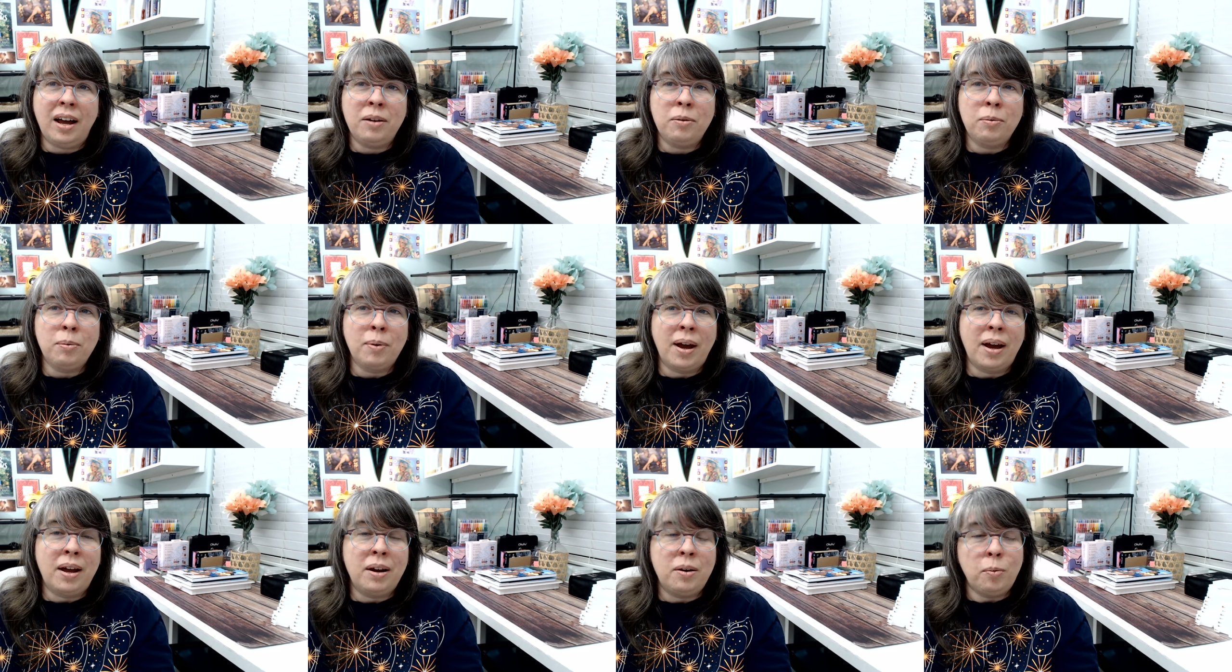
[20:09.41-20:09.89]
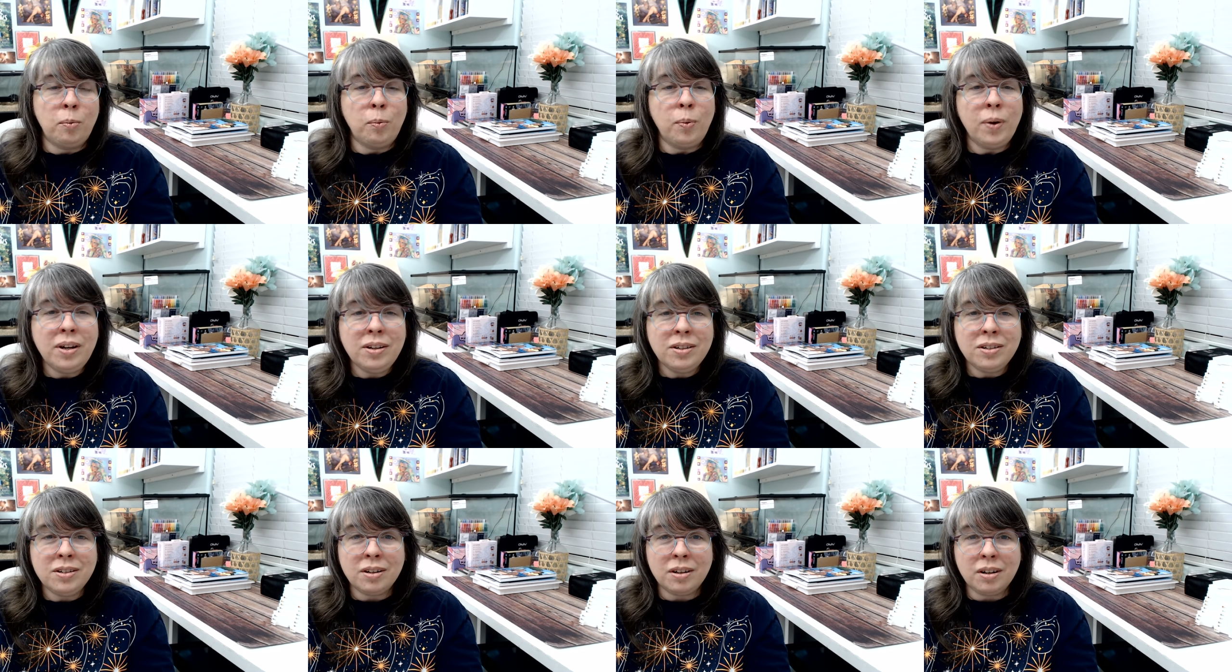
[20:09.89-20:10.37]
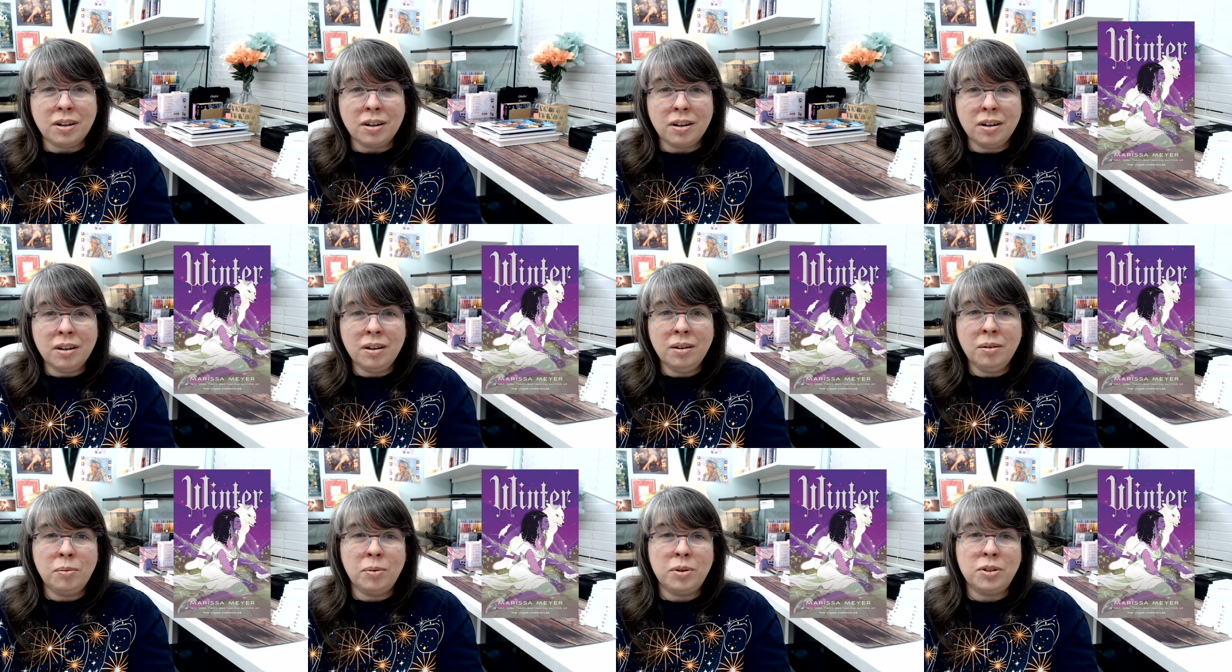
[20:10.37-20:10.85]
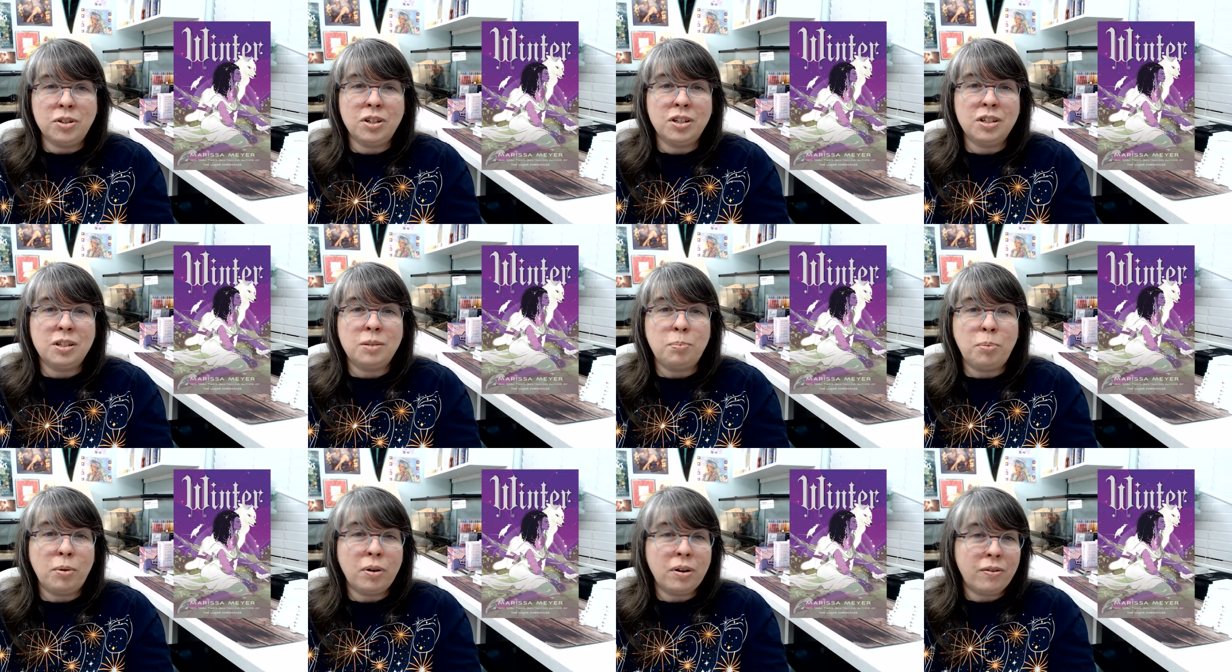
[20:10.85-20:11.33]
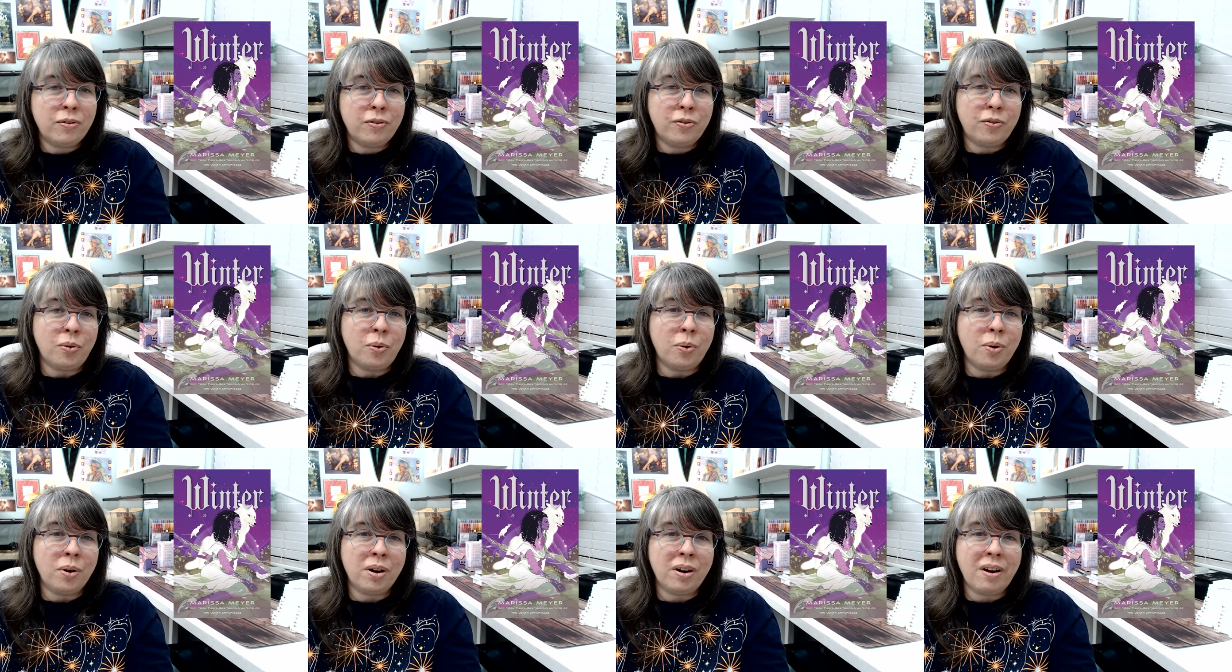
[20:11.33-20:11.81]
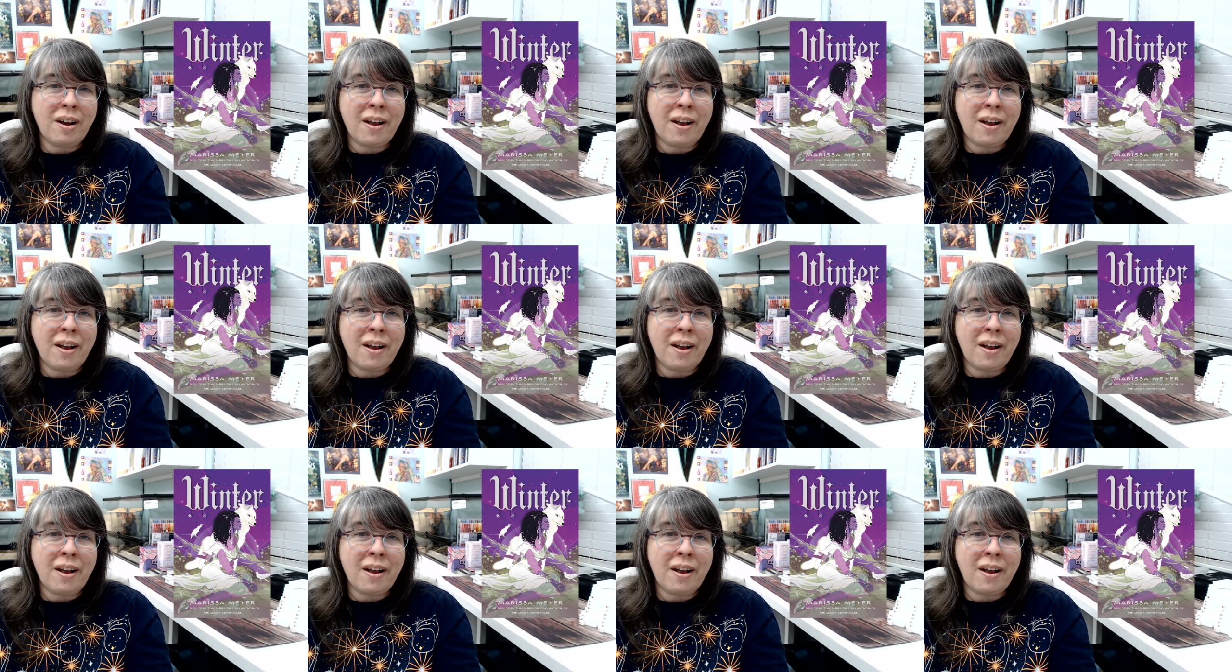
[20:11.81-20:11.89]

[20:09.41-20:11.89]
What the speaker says: read Winter, which is book 4